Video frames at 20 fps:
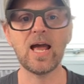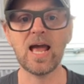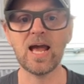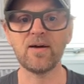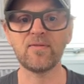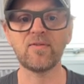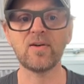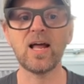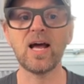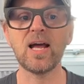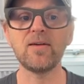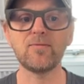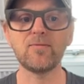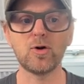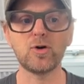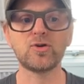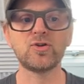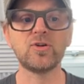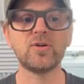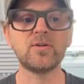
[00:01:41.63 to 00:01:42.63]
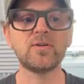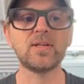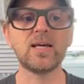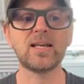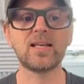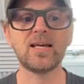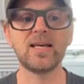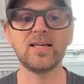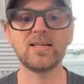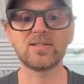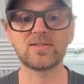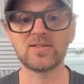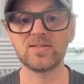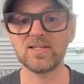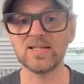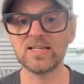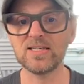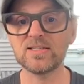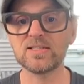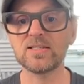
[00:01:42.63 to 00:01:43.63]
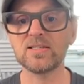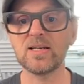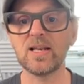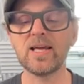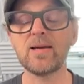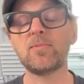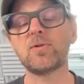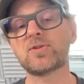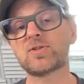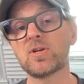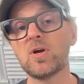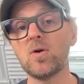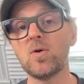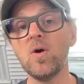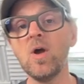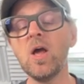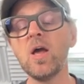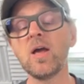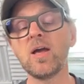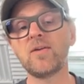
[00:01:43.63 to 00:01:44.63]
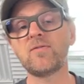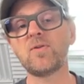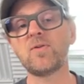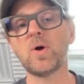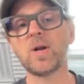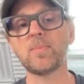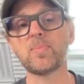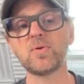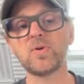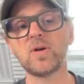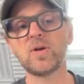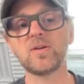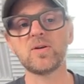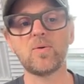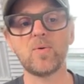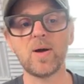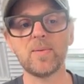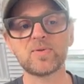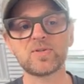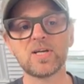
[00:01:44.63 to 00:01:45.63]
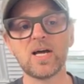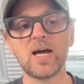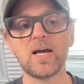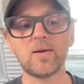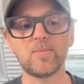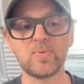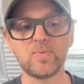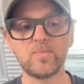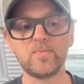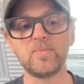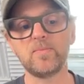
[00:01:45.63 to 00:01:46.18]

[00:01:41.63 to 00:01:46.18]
AirFly version that has these labels. So if you want to put on your website or